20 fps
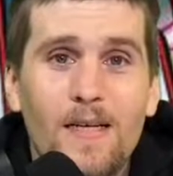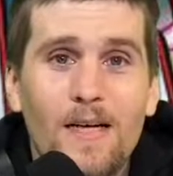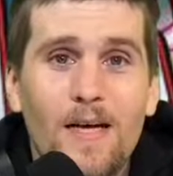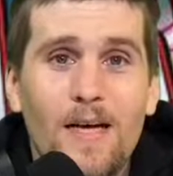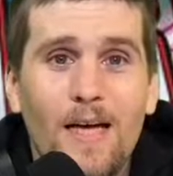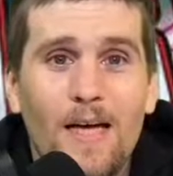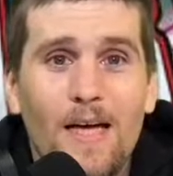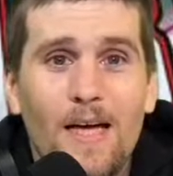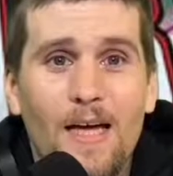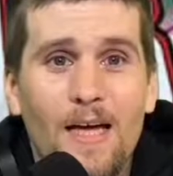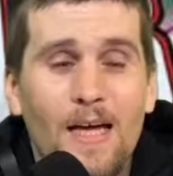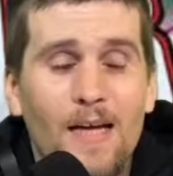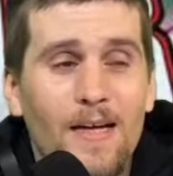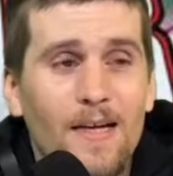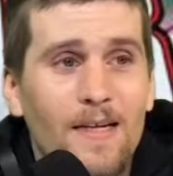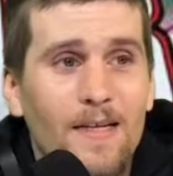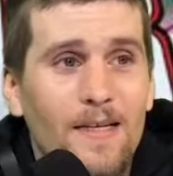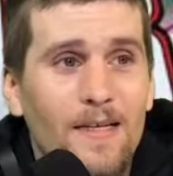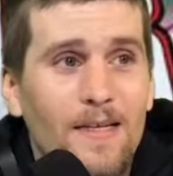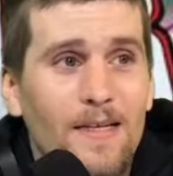
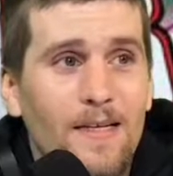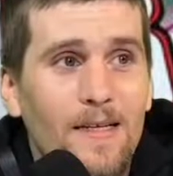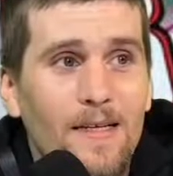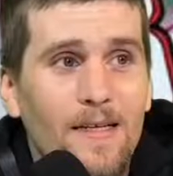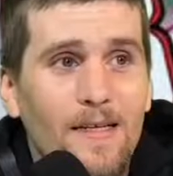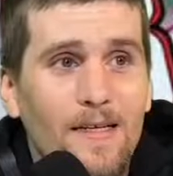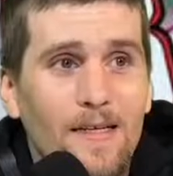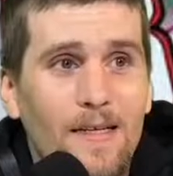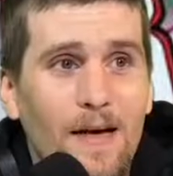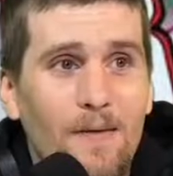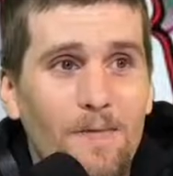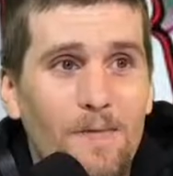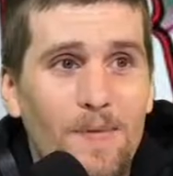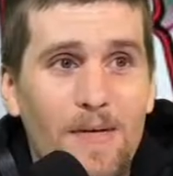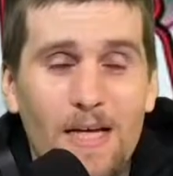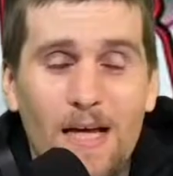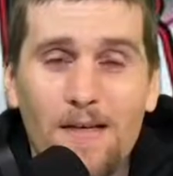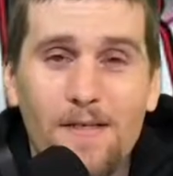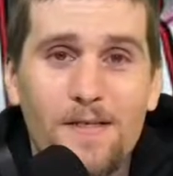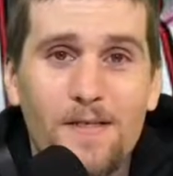And that would be
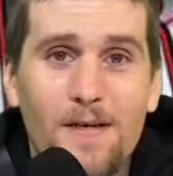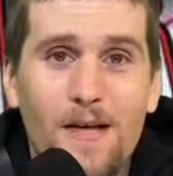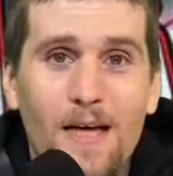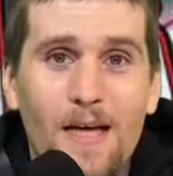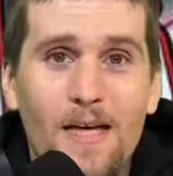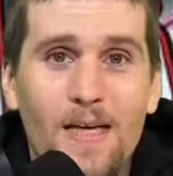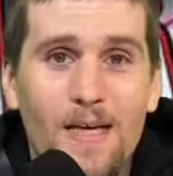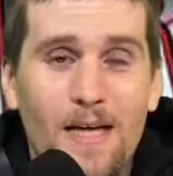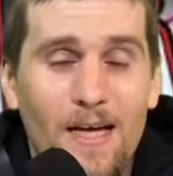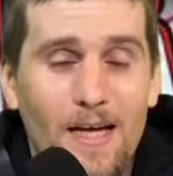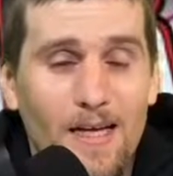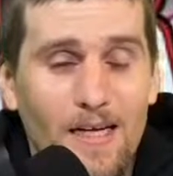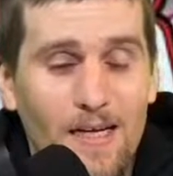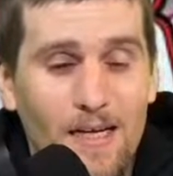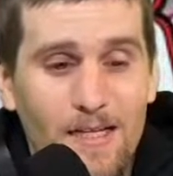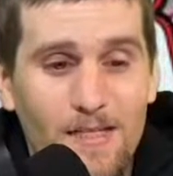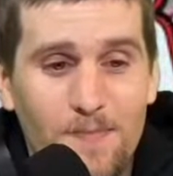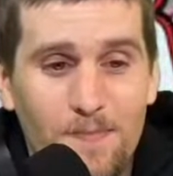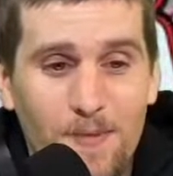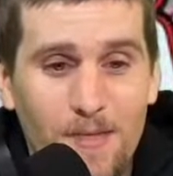yesterday. And
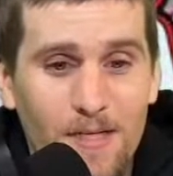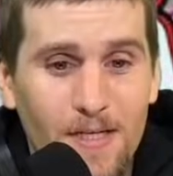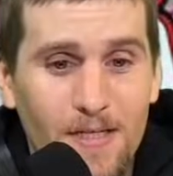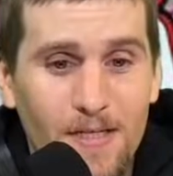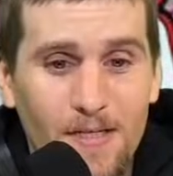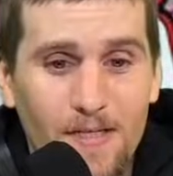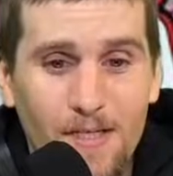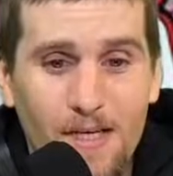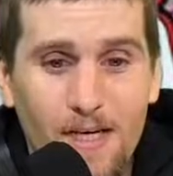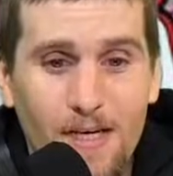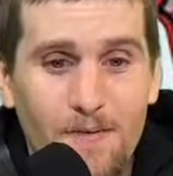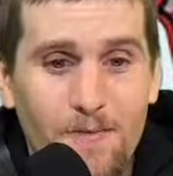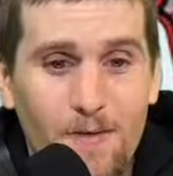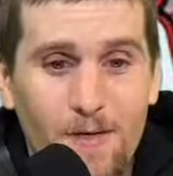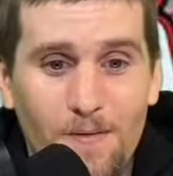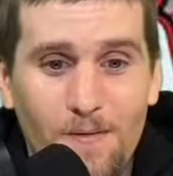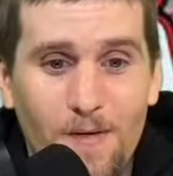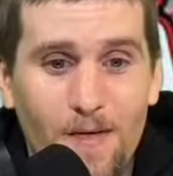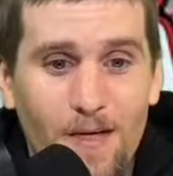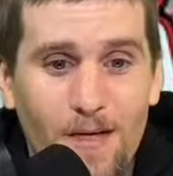it's been...
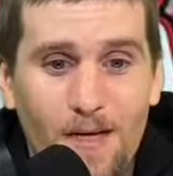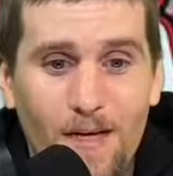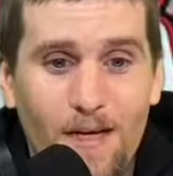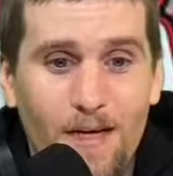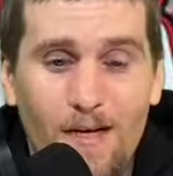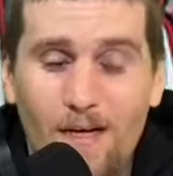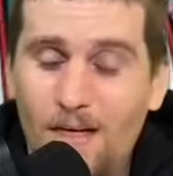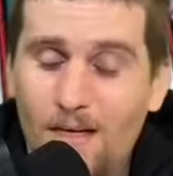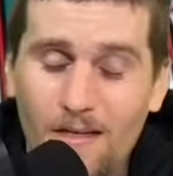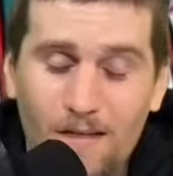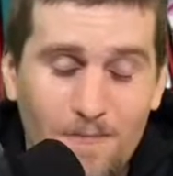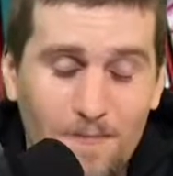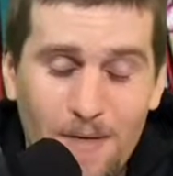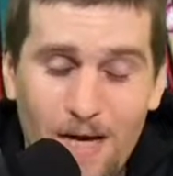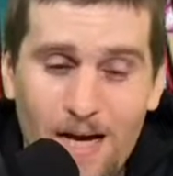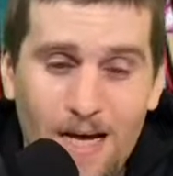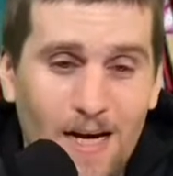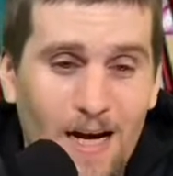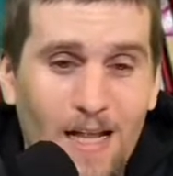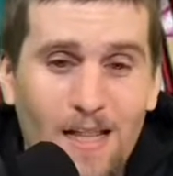
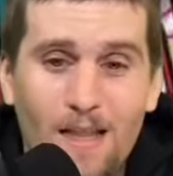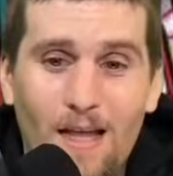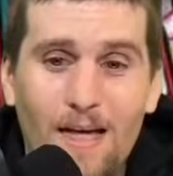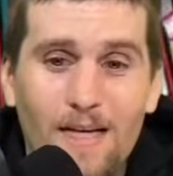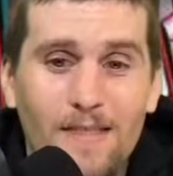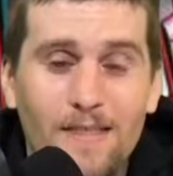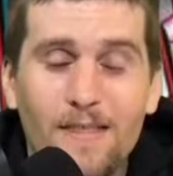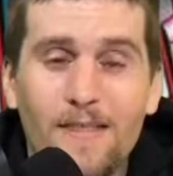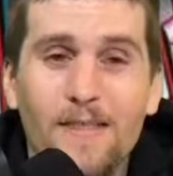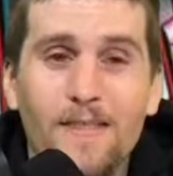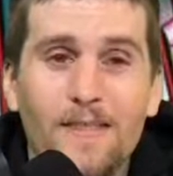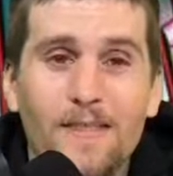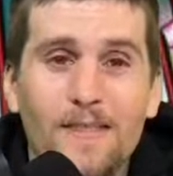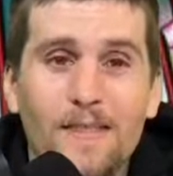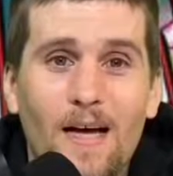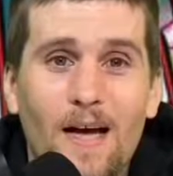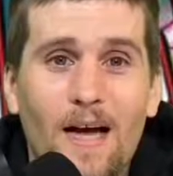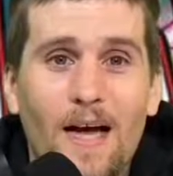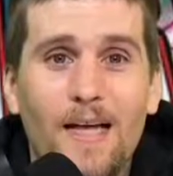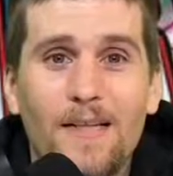man, I liked it.
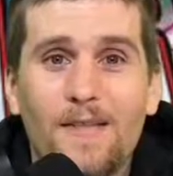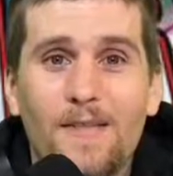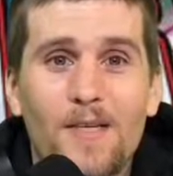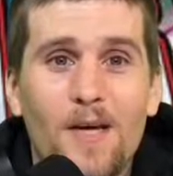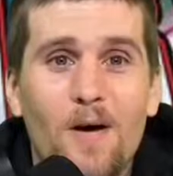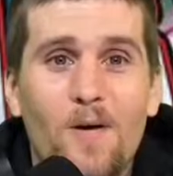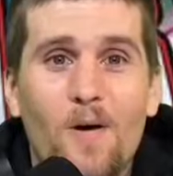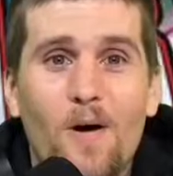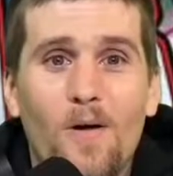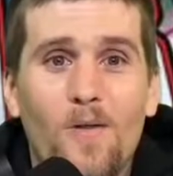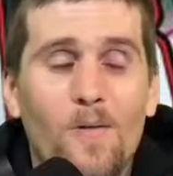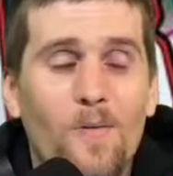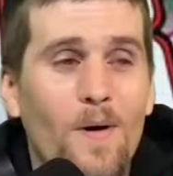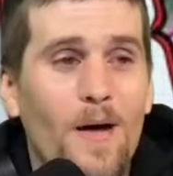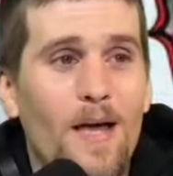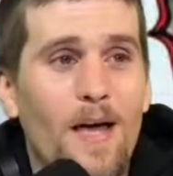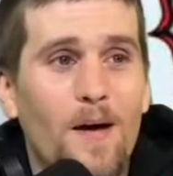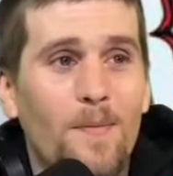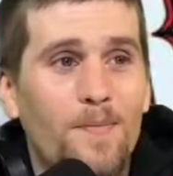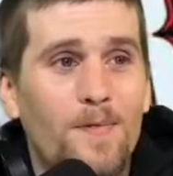I had to go all the
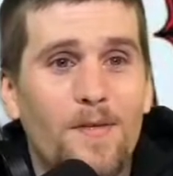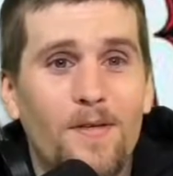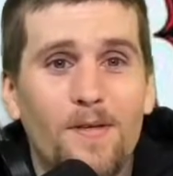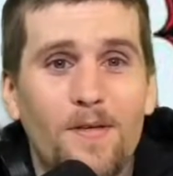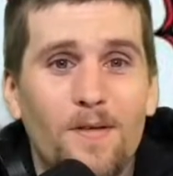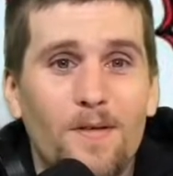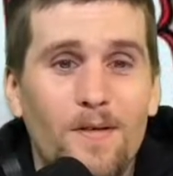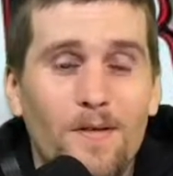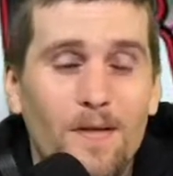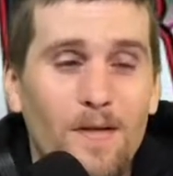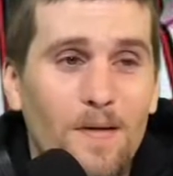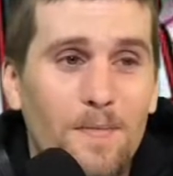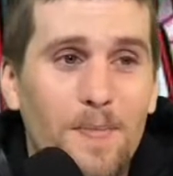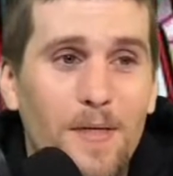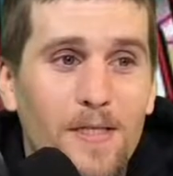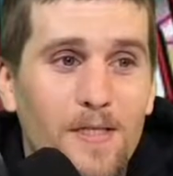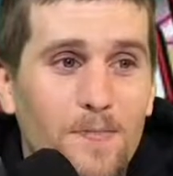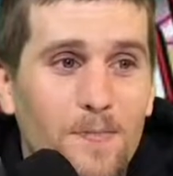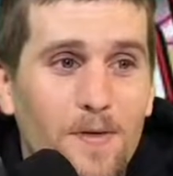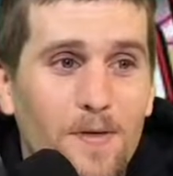way up to
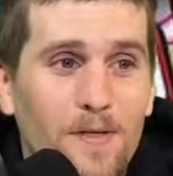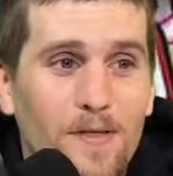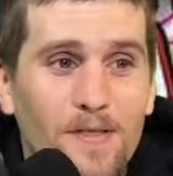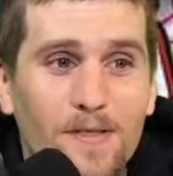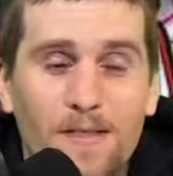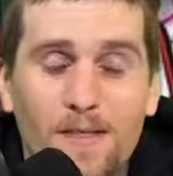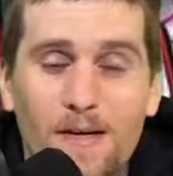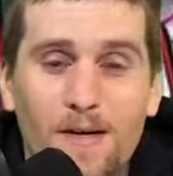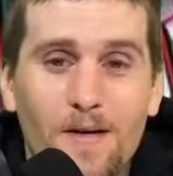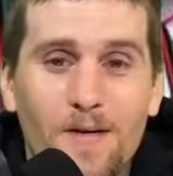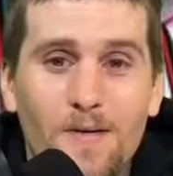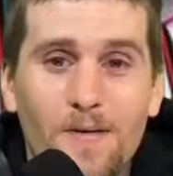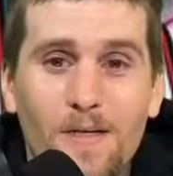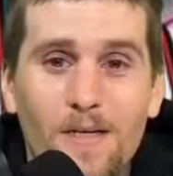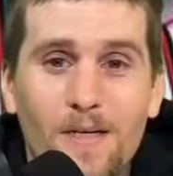Pittsburgh to go